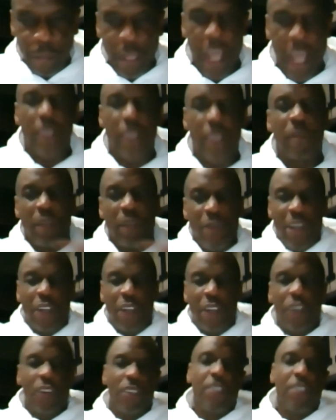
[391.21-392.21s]
Had there been a
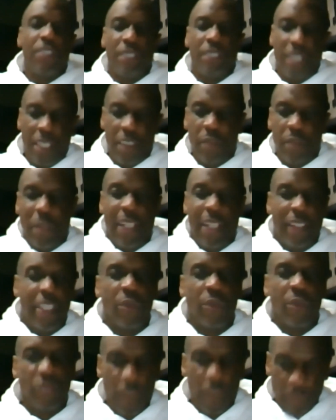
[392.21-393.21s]
wild card teams back then,
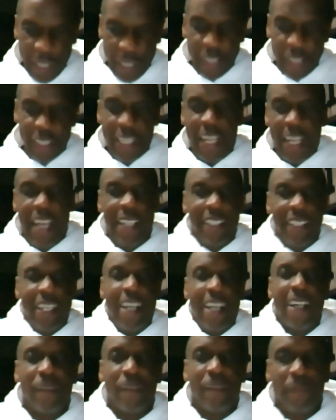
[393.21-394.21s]
it would have made it a lot
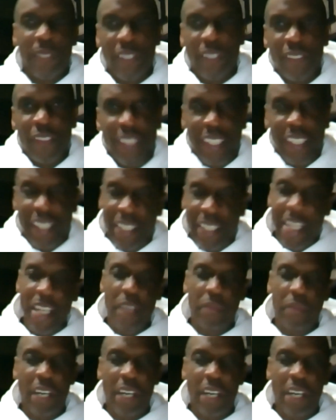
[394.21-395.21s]
because like in
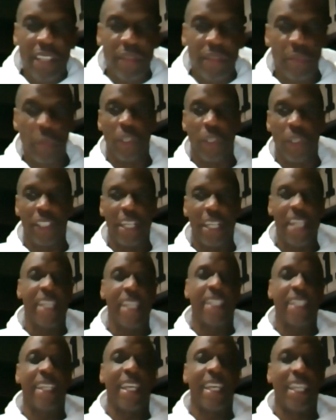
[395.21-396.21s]
85, we won
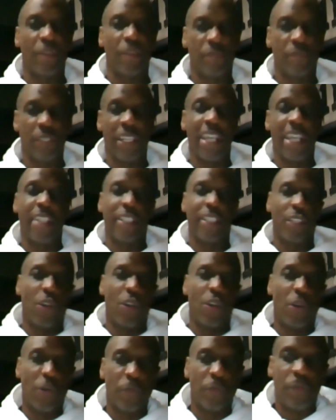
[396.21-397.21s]
98 games and had to go
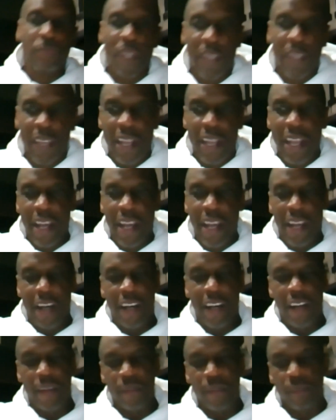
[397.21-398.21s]

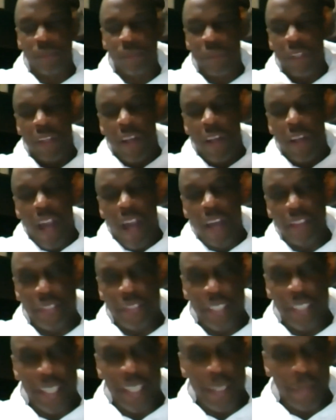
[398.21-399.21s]
home.
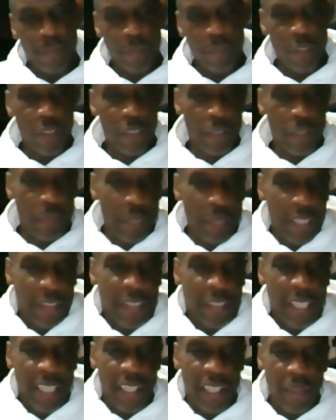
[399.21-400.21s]
Obviously, the
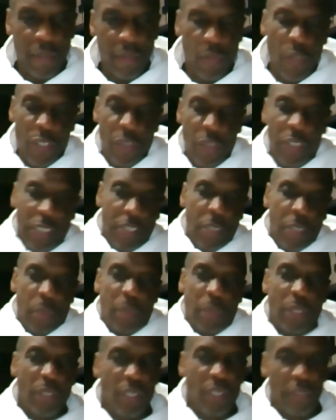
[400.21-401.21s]
best teams, once you get to
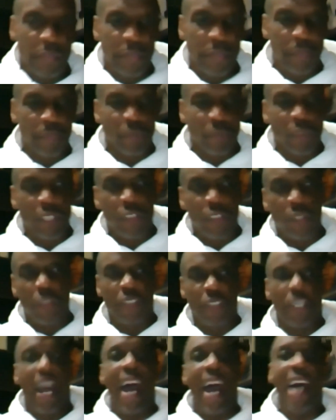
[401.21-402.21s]
the playoffs, is
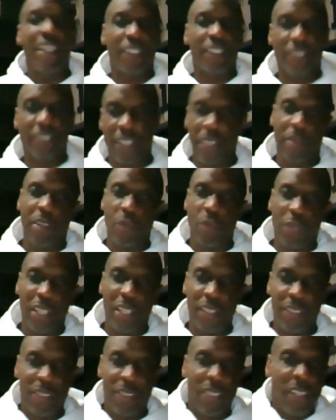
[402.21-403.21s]
always the hottest team that
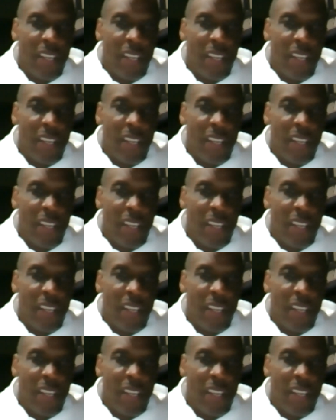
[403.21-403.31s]
wins.